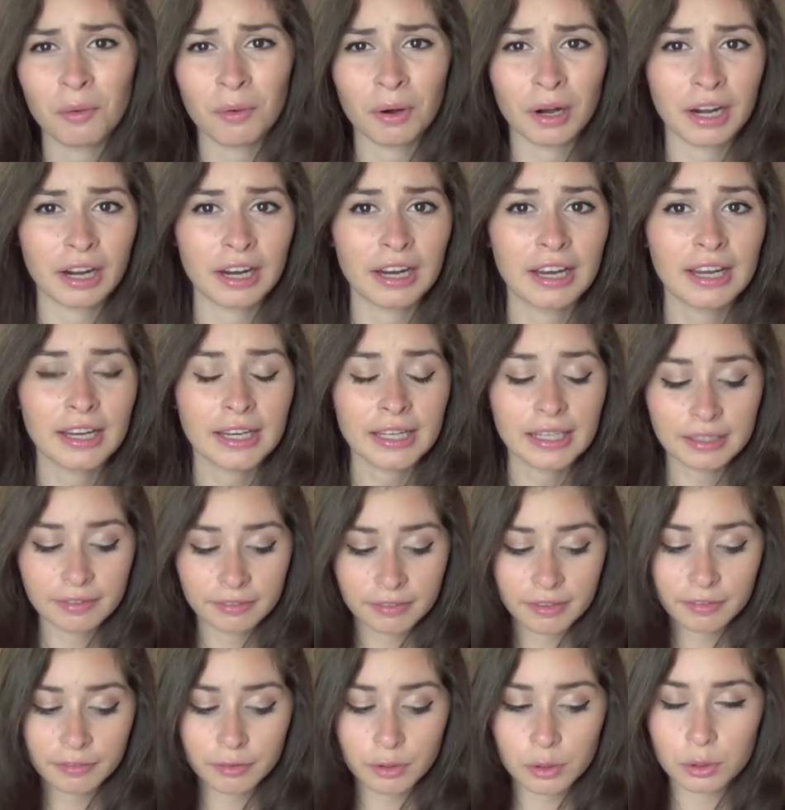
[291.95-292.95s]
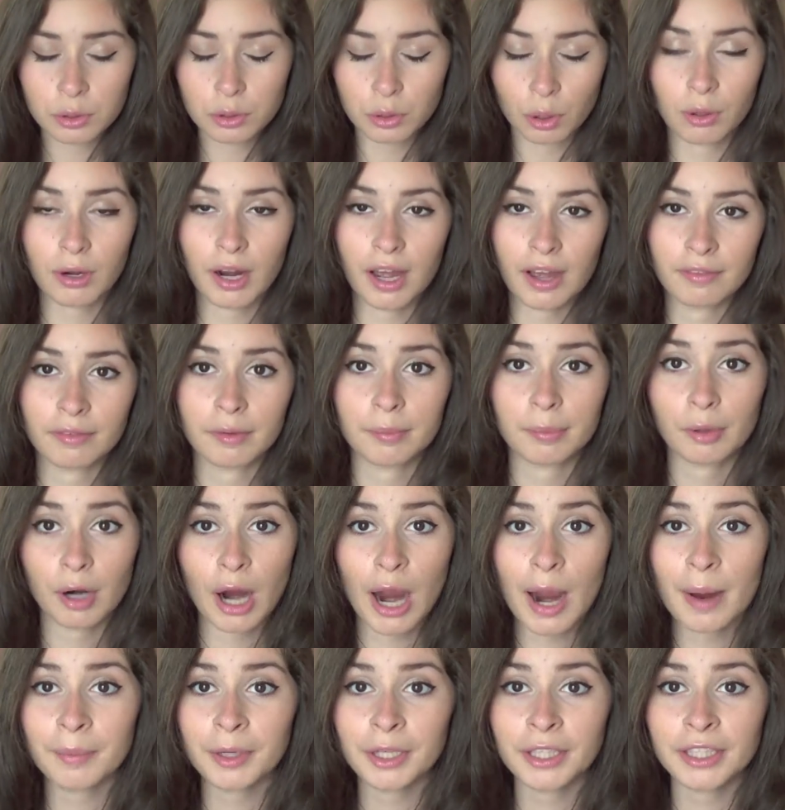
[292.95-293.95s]
or even if you don't have a
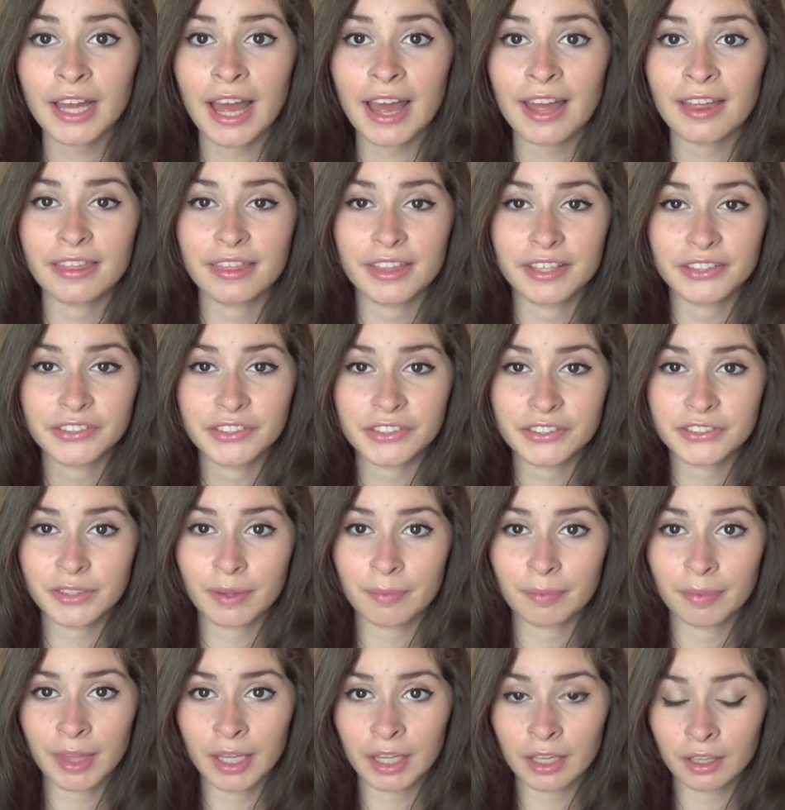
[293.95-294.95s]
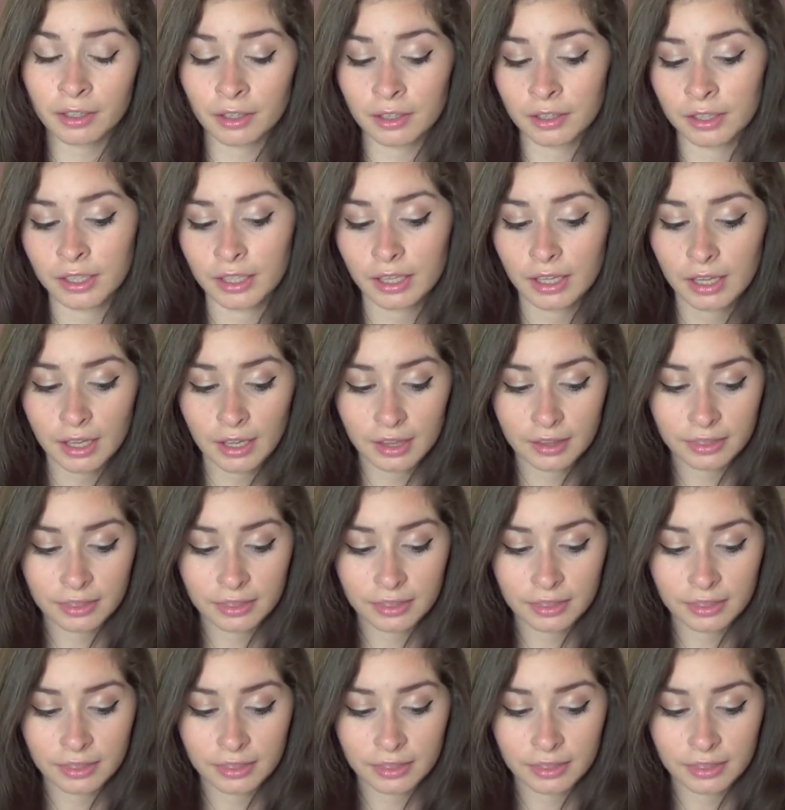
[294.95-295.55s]
primer yet, this is something good